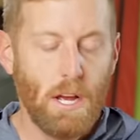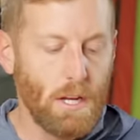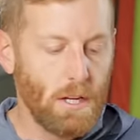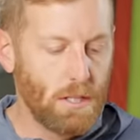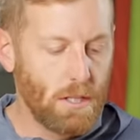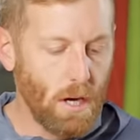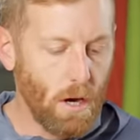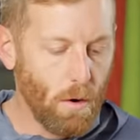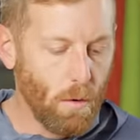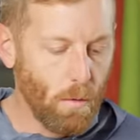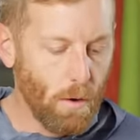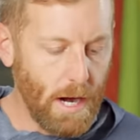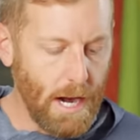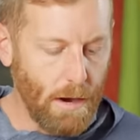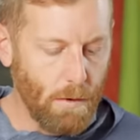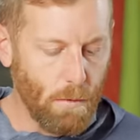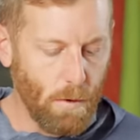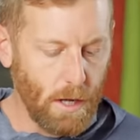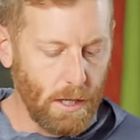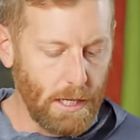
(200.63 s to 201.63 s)
So what I
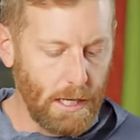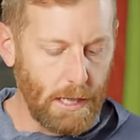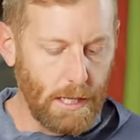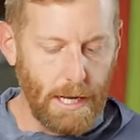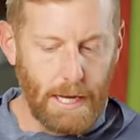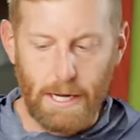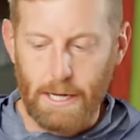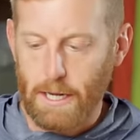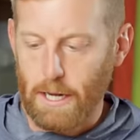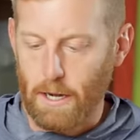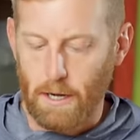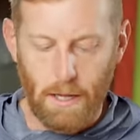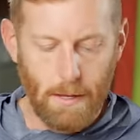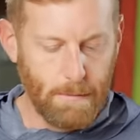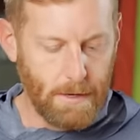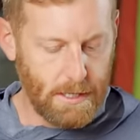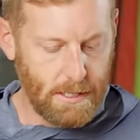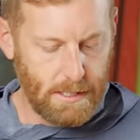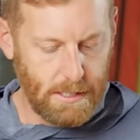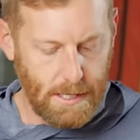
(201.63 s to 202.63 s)
really like, here, let
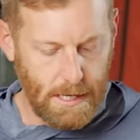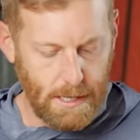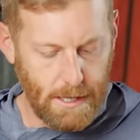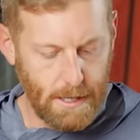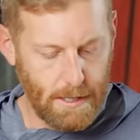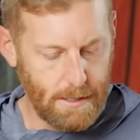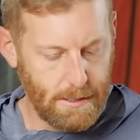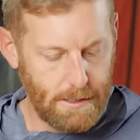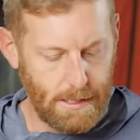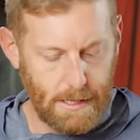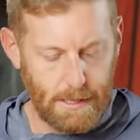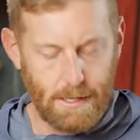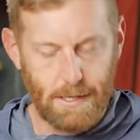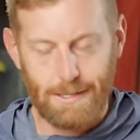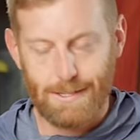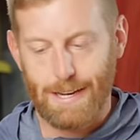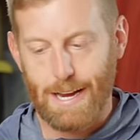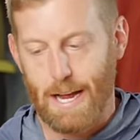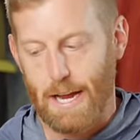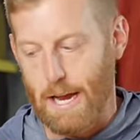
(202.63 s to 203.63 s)
me set
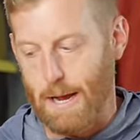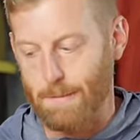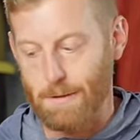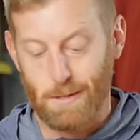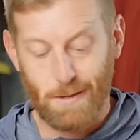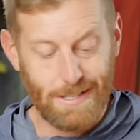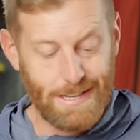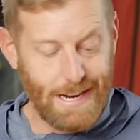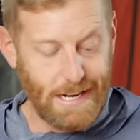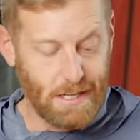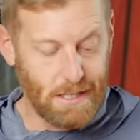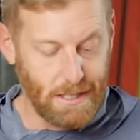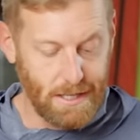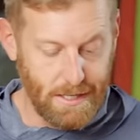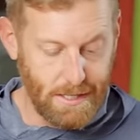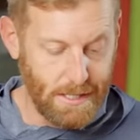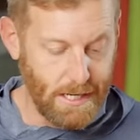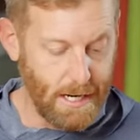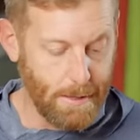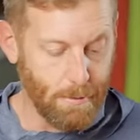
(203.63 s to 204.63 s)
this guy up so it's actually
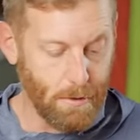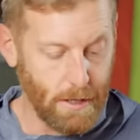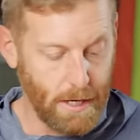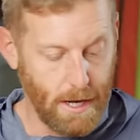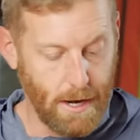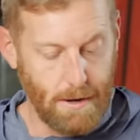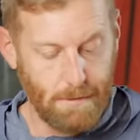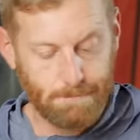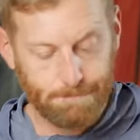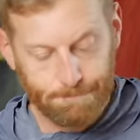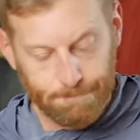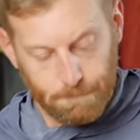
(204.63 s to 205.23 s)
stable here.